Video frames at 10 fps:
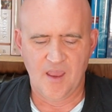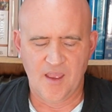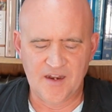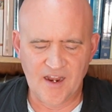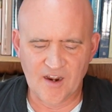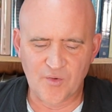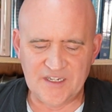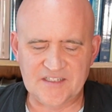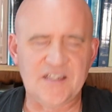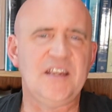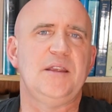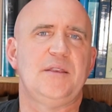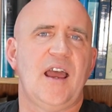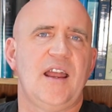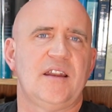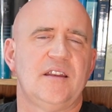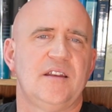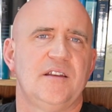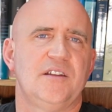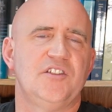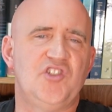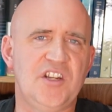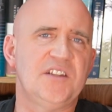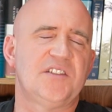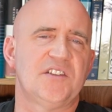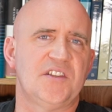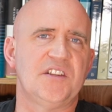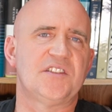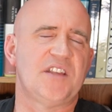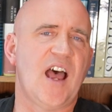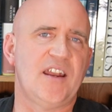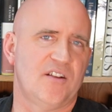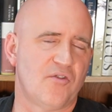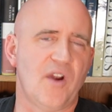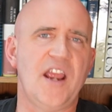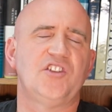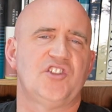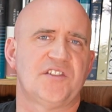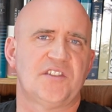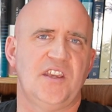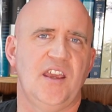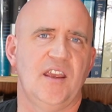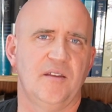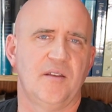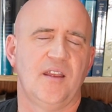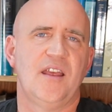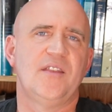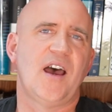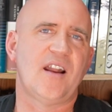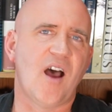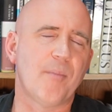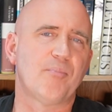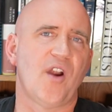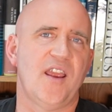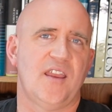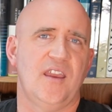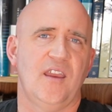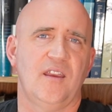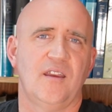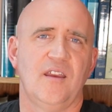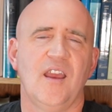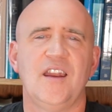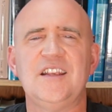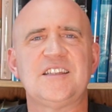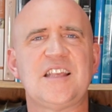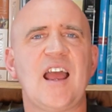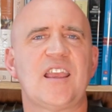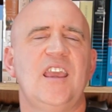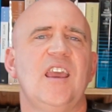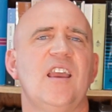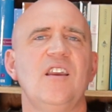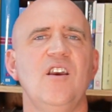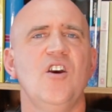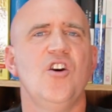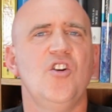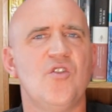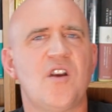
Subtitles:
And here we see that Jesus is that gracious king, that upright king. And he's that king who